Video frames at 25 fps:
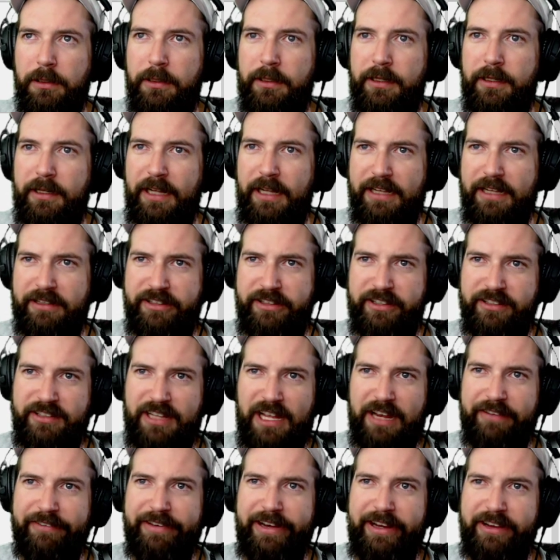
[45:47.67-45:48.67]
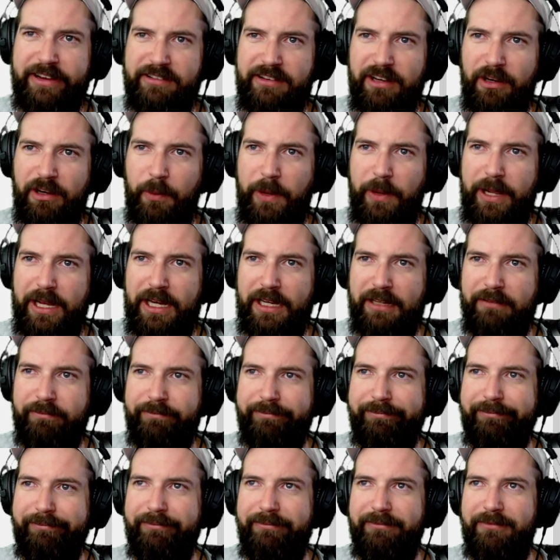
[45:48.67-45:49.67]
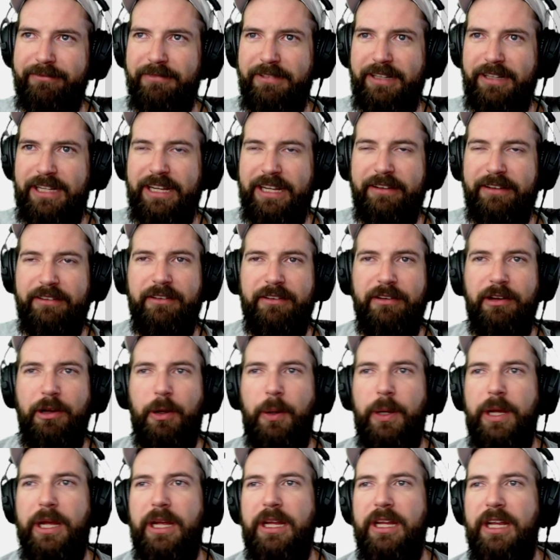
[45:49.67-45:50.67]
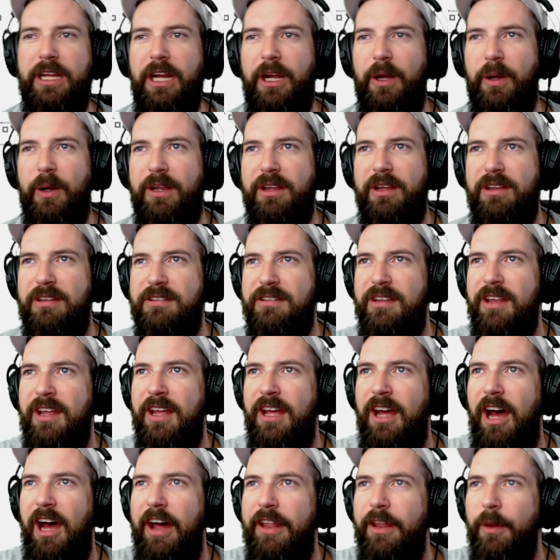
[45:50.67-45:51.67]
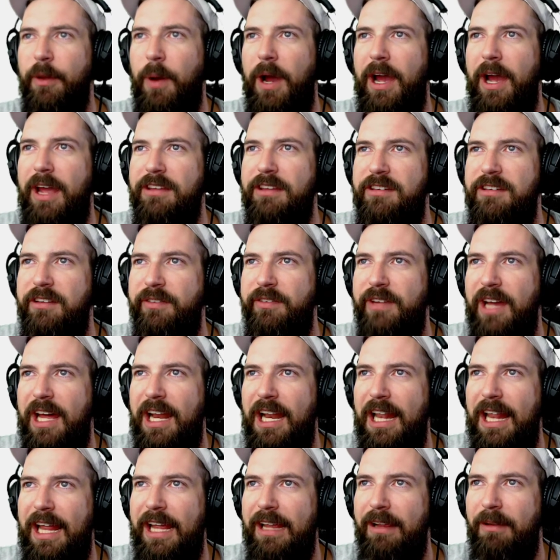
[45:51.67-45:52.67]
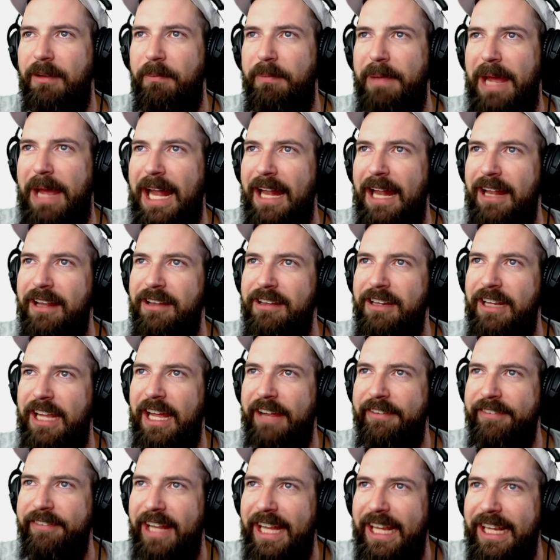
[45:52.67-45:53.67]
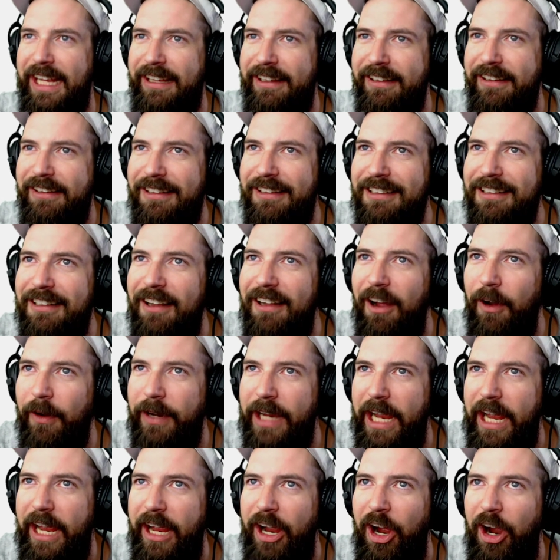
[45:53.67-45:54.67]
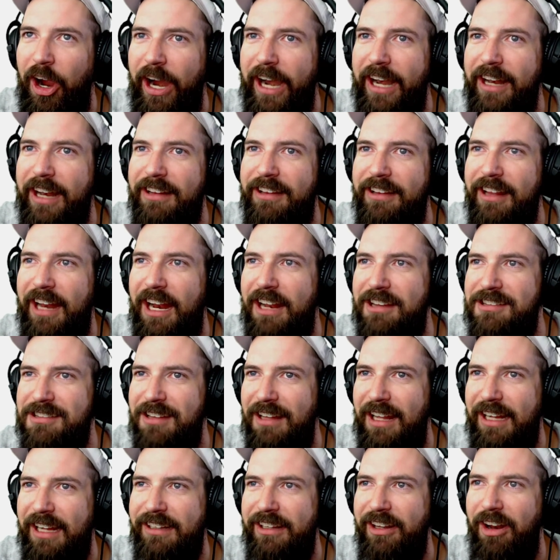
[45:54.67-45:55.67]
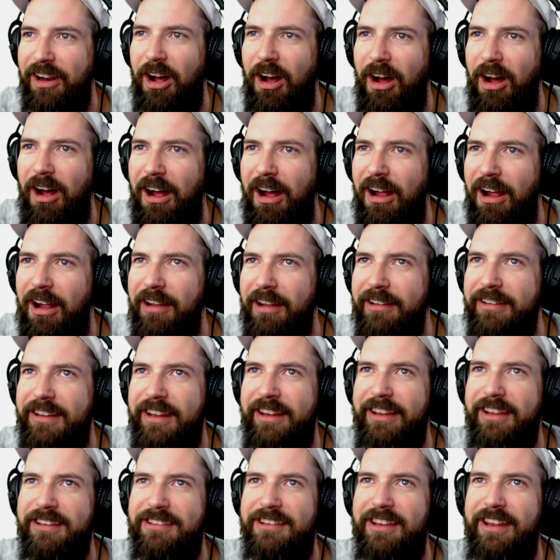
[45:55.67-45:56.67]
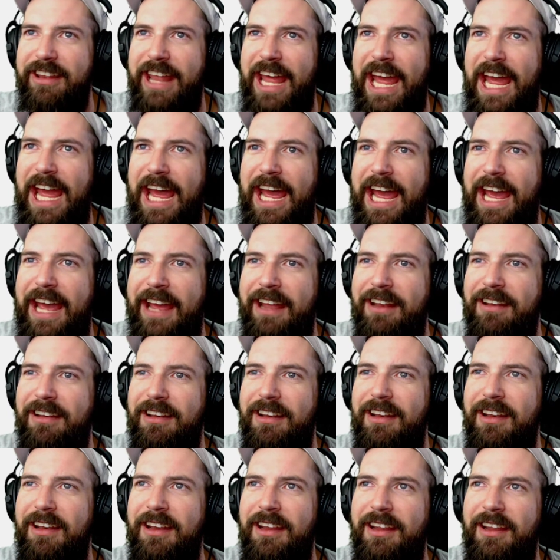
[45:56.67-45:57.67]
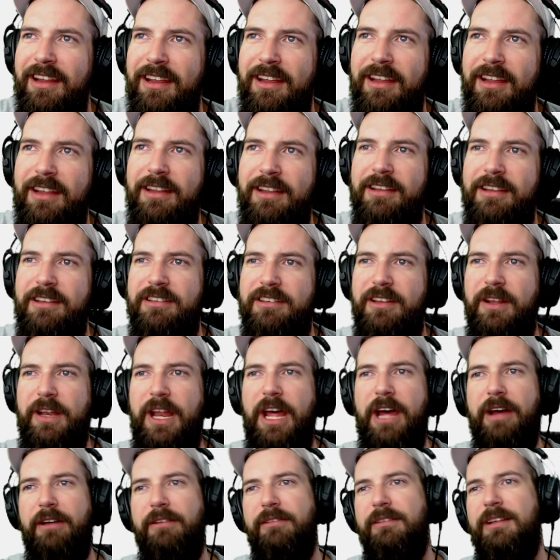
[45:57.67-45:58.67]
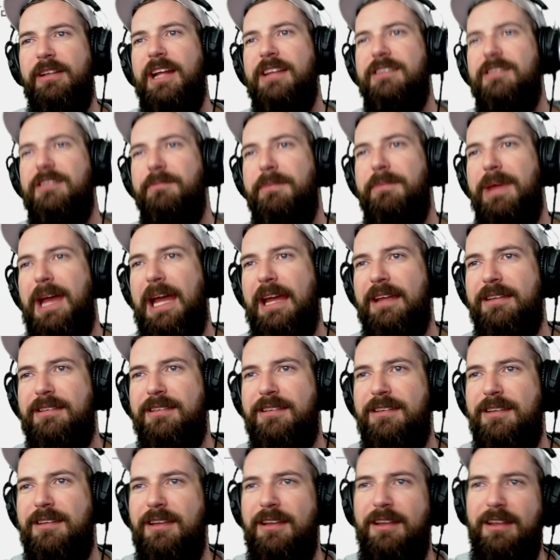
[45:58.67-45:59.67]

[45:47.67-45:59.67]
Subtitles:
And that's just kind of an easier way to get through it, you know? Because otherwise, you've got to, like, balance. You got to, like, okay, all right, did I select it all? Did this and that? So, no, that's a mess.